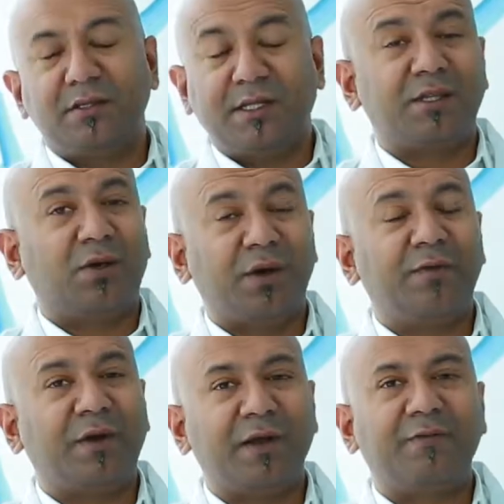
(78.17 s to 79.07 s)
That's a
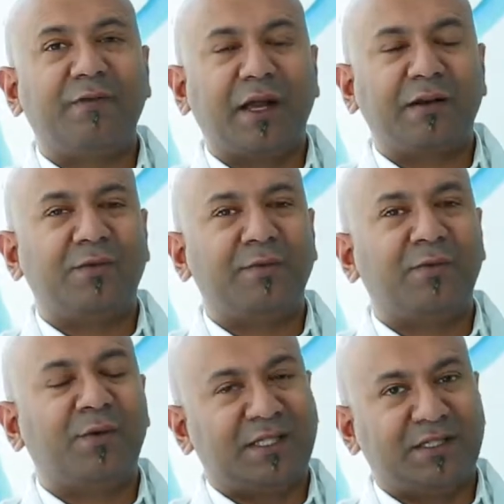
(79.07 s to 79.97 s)
horrifying fact from
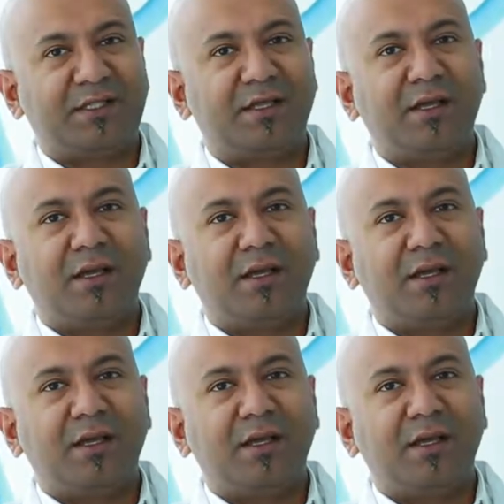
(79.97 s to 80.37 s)
the West.